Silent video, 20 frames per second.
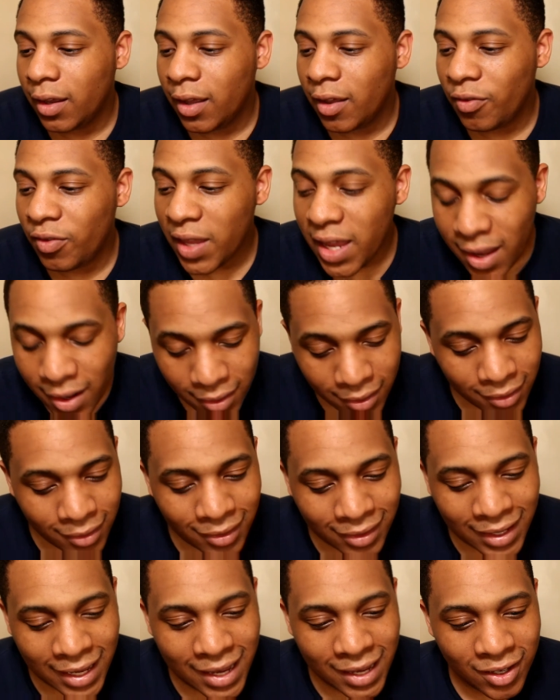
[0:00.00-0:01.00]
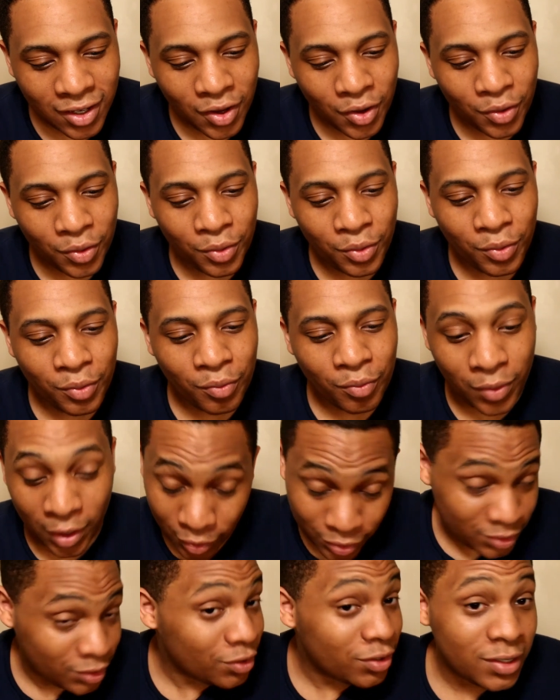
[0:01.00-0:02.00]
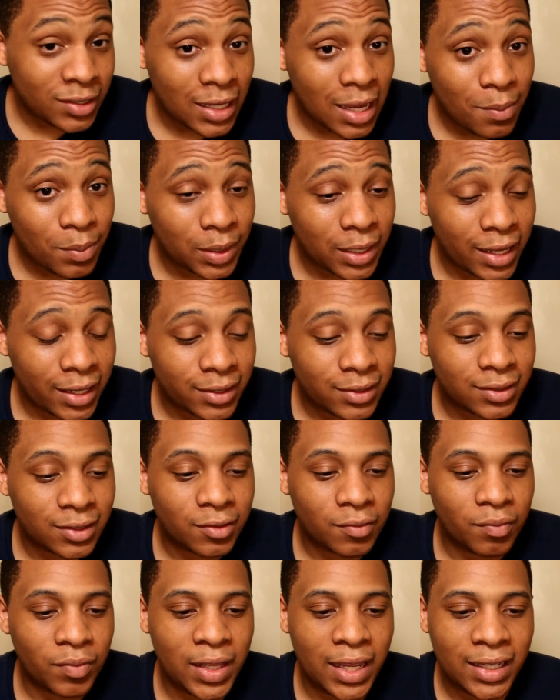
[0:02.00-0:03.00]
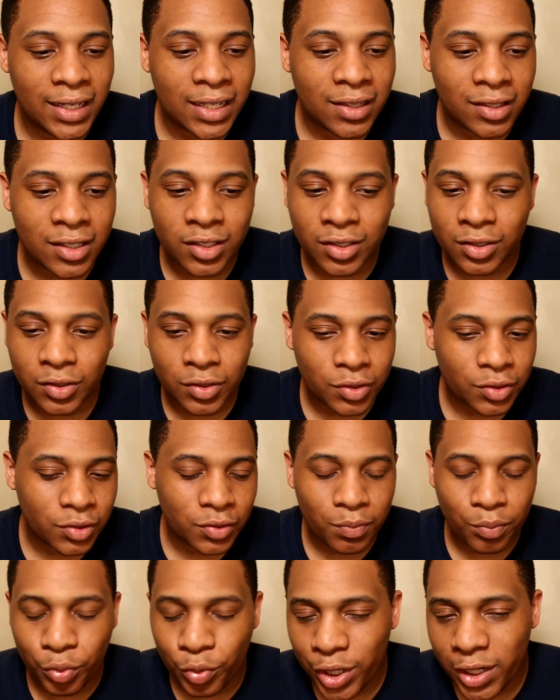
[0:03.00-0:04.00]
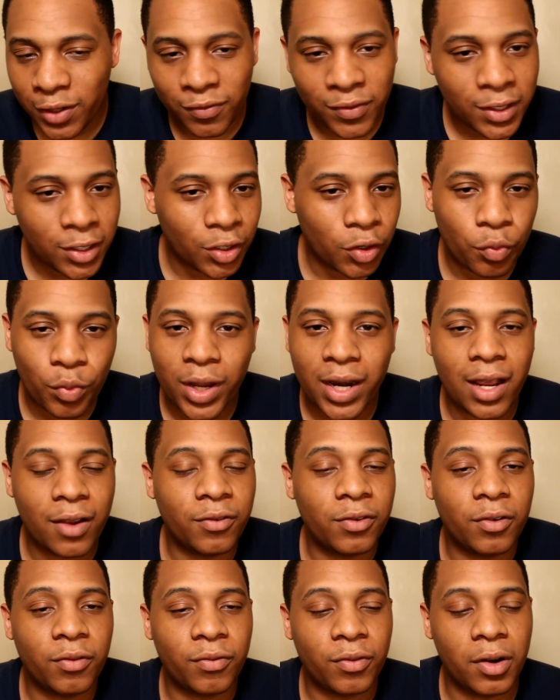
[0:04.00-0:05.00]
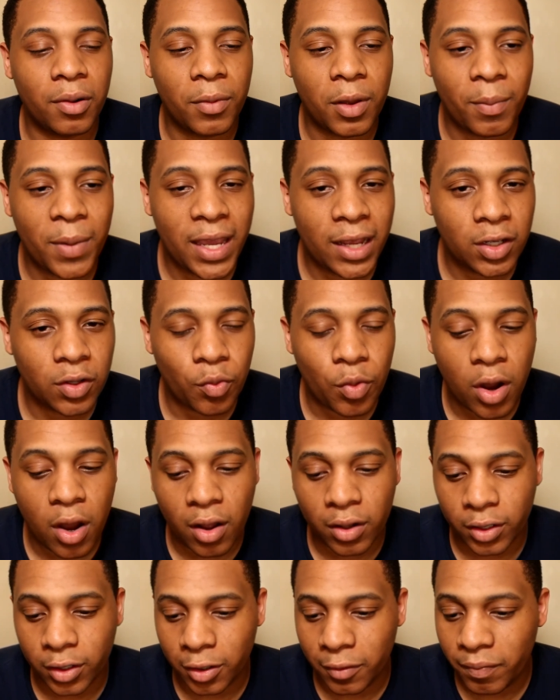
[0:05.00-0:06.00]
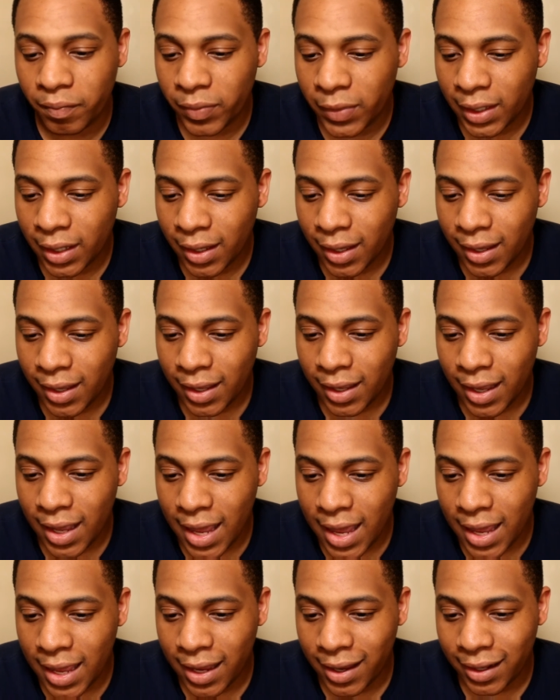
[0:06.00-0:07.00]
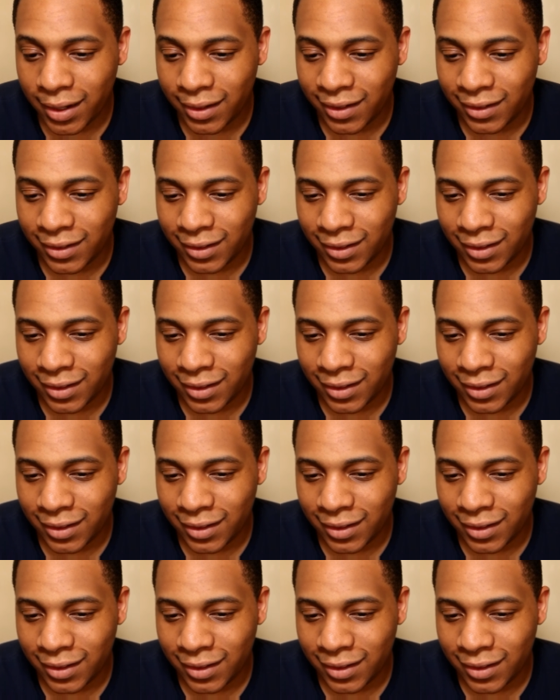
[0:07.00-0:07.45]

Then they go, they're still in the same place, they get this little briefing or whatever from Amanda Waller, and